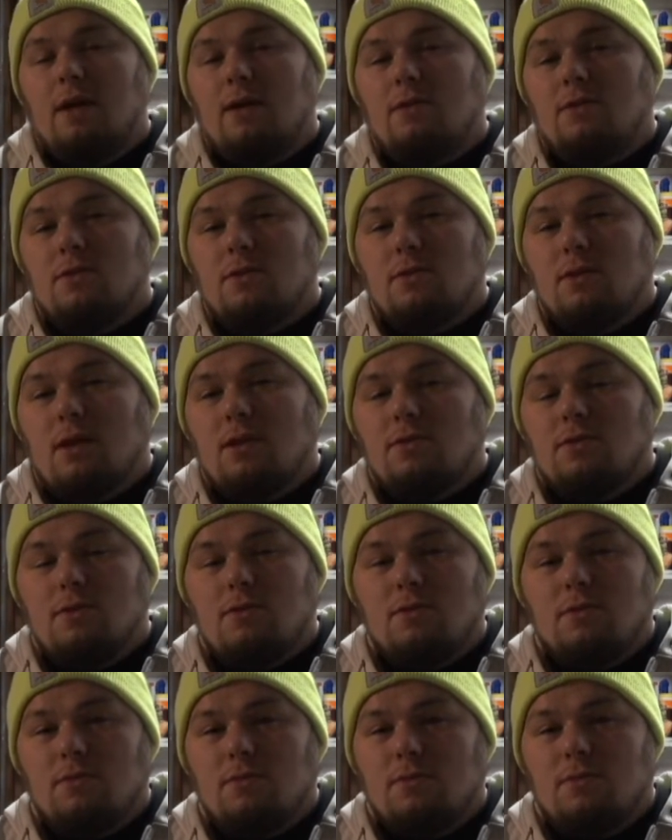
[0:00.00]
I
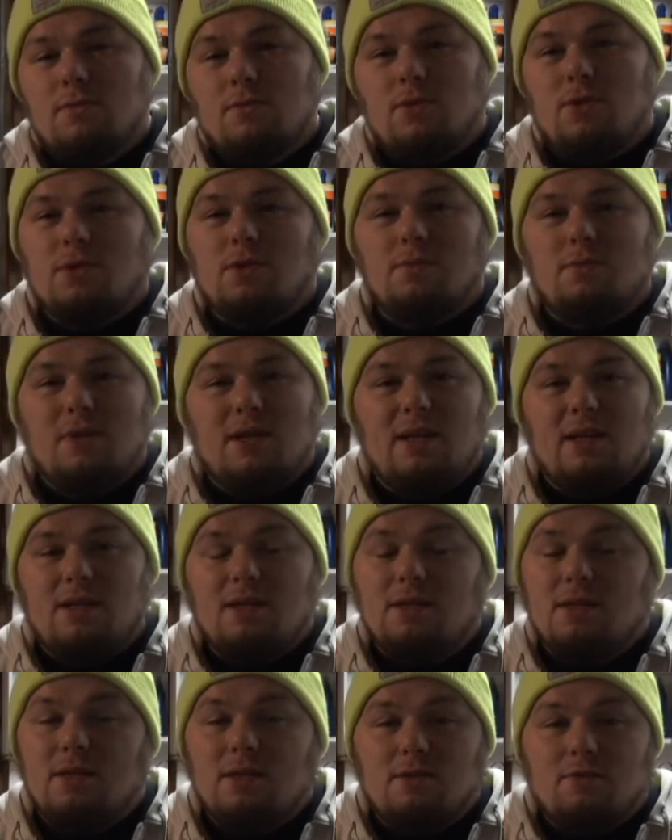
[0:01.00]
wasn't
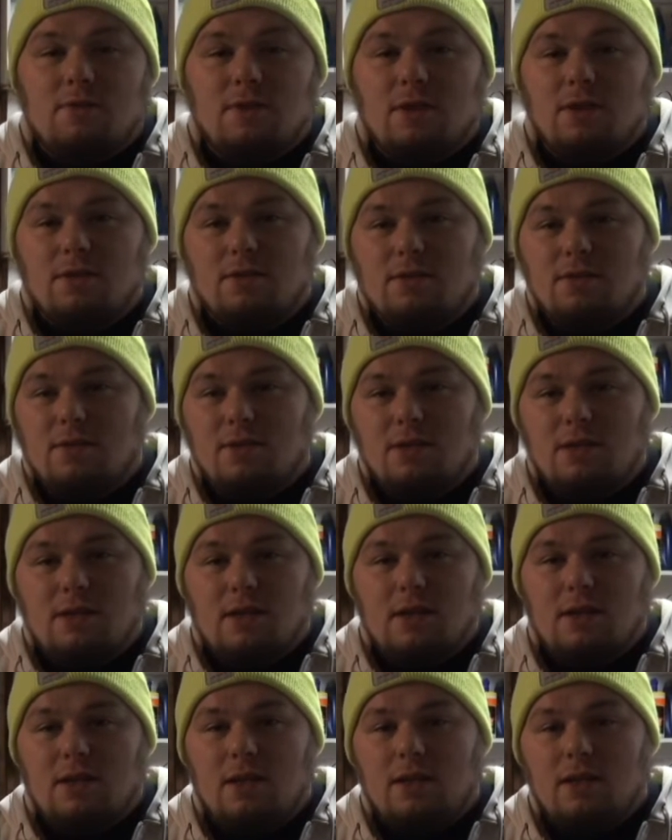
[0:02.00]
making six figures or
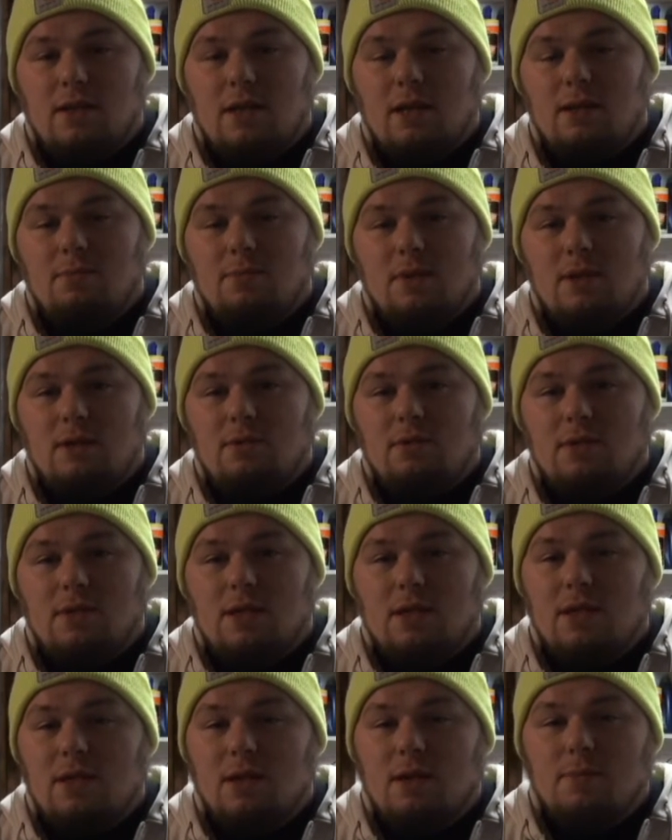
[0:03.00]
anything like that, but I was
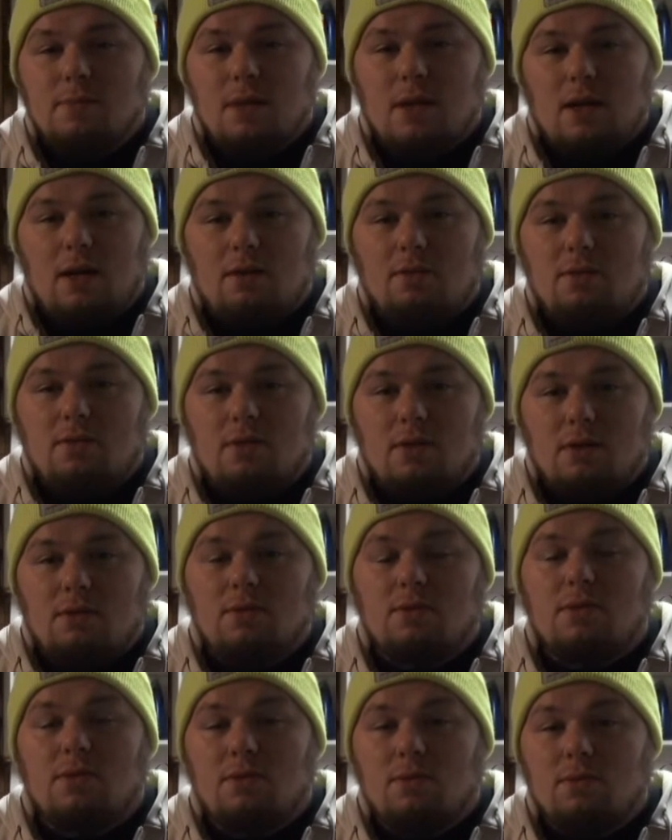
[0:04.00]
getting up there. I
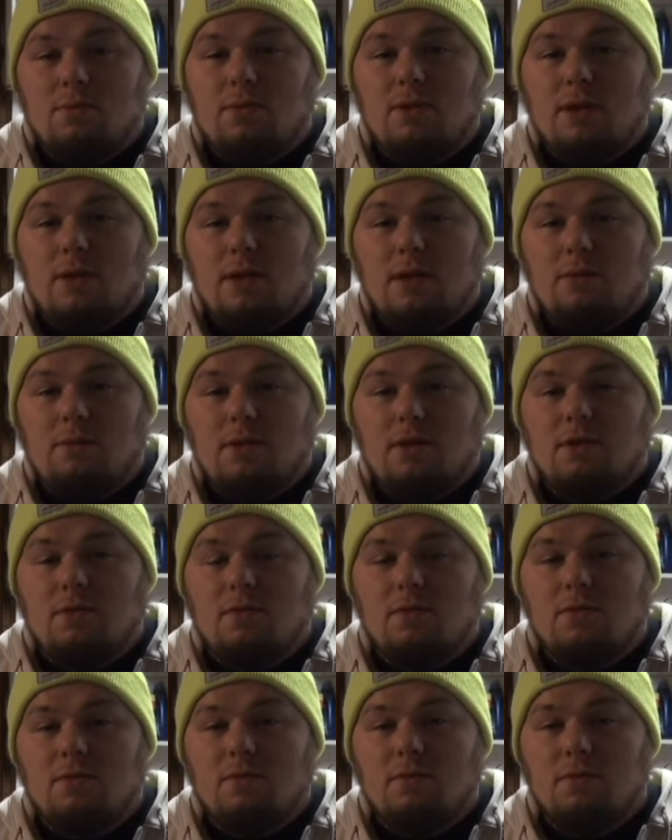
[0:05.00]
was doing pretty damn
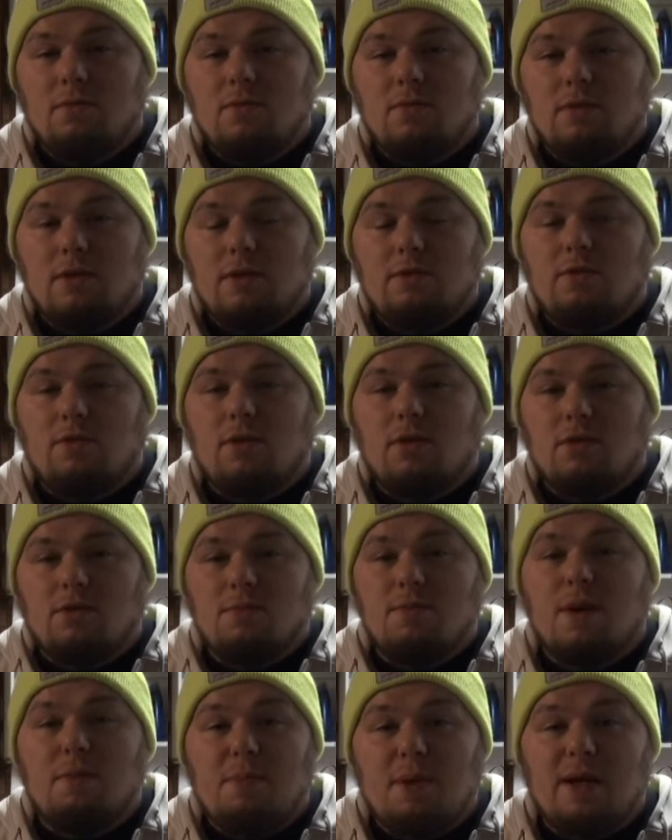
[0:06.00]
good as far as
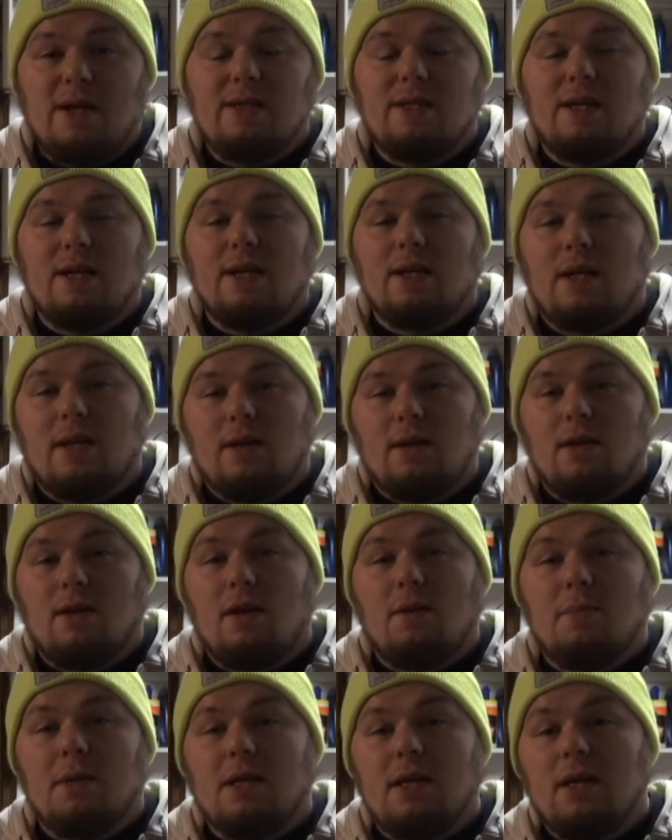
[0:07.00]
my paycheck
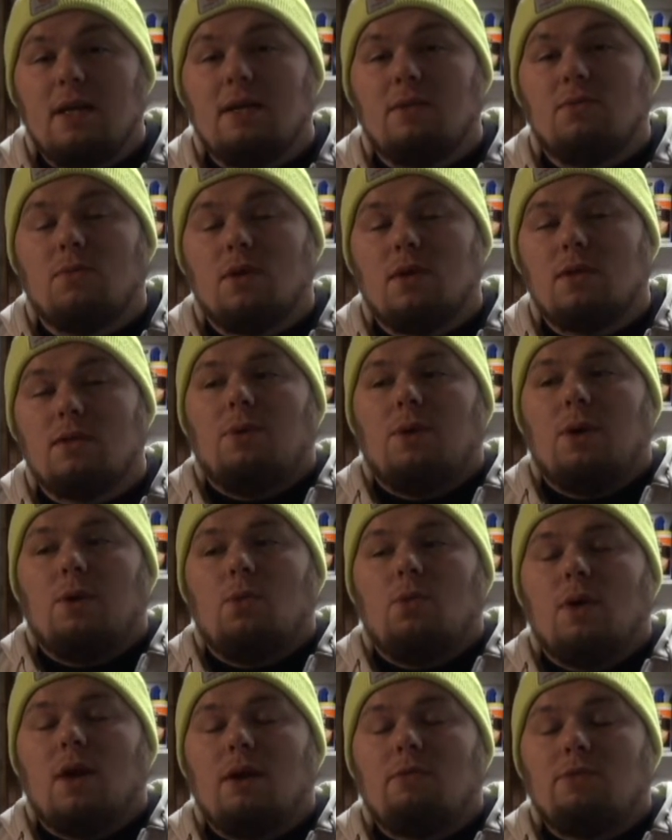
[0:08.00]
coming in was. But
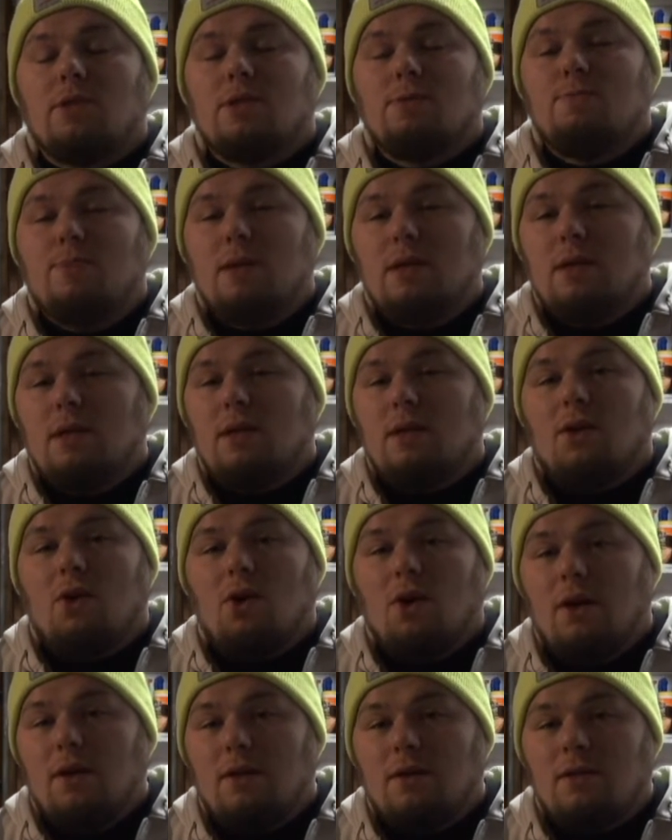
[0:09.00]
what I was spending it
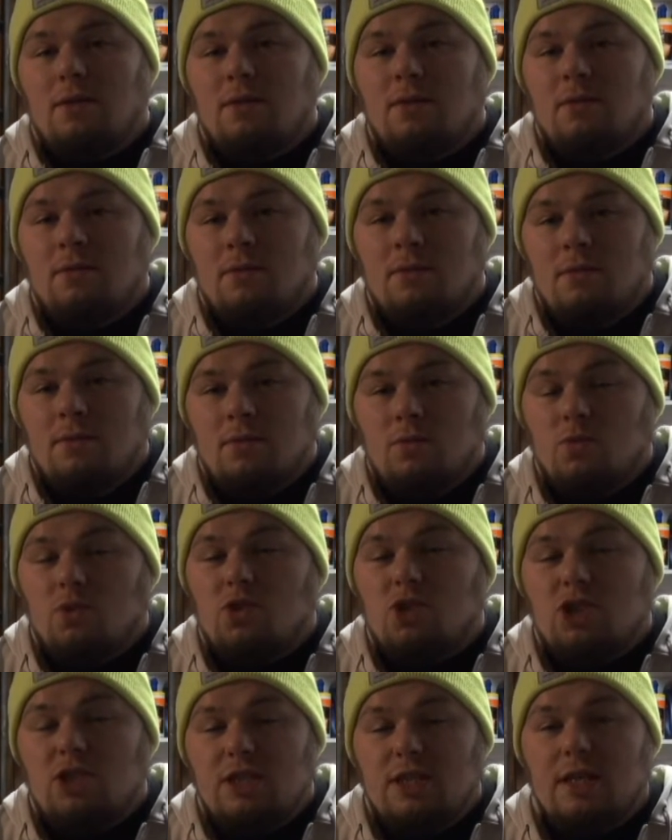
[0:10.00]
on
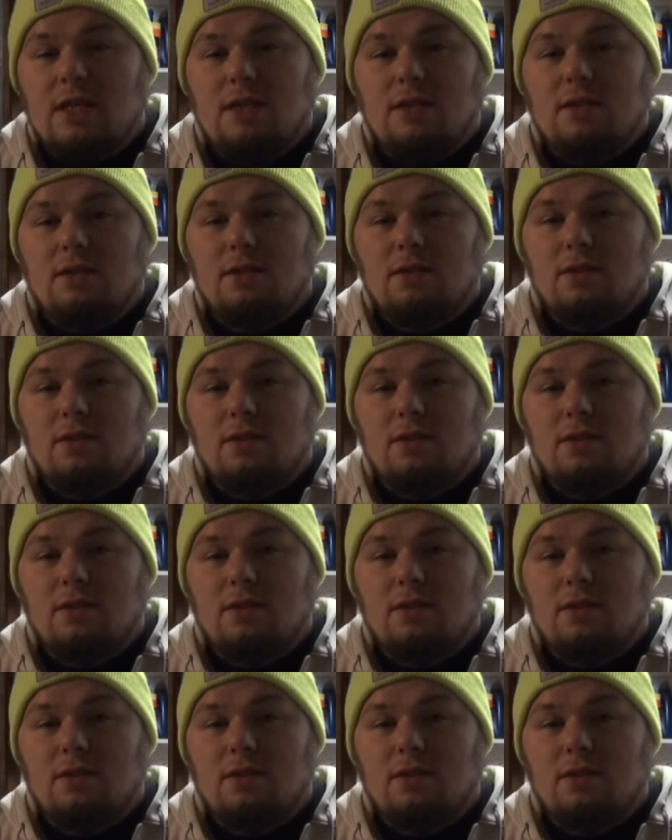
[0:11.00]
was shit.